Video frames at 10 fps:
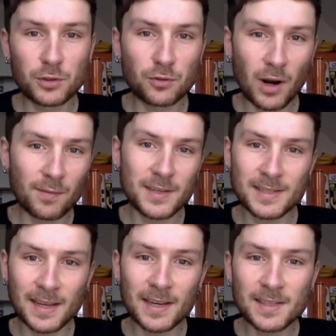
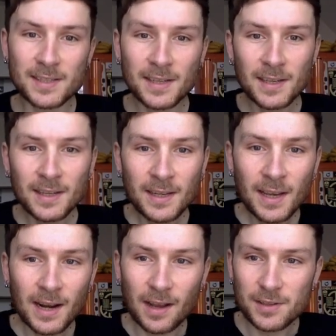Stra-vis-ticks.
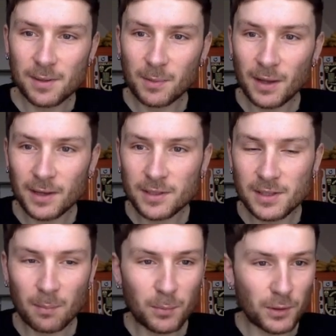Now it's something that I
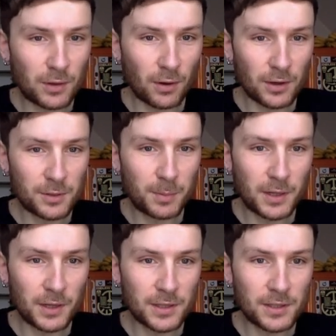stumbled across
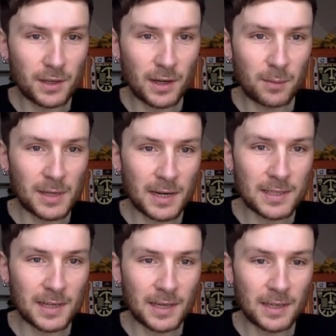because I was
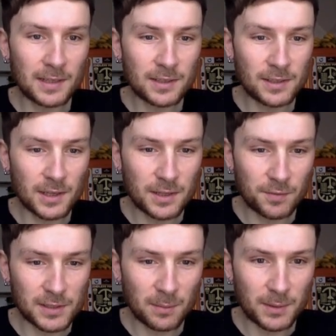actually searching
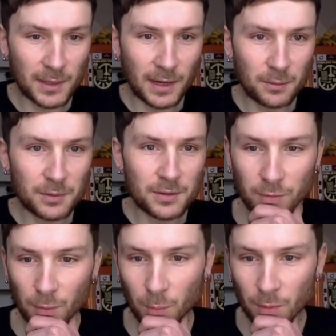for something else.
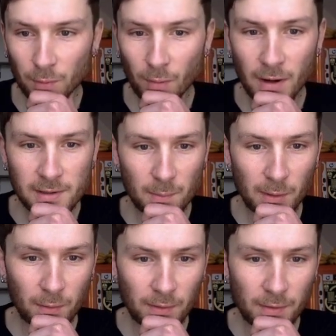So one of the rides that I
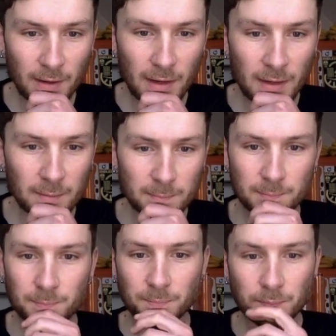went on the other day,
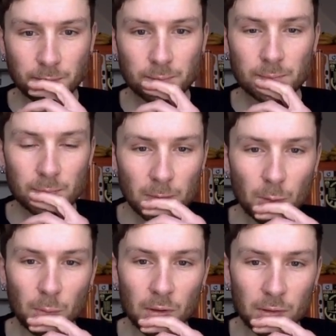
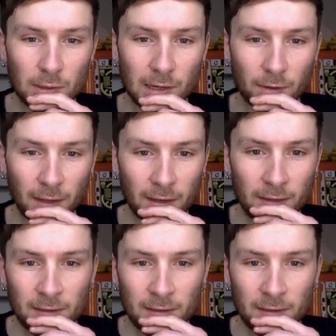we'll click on it,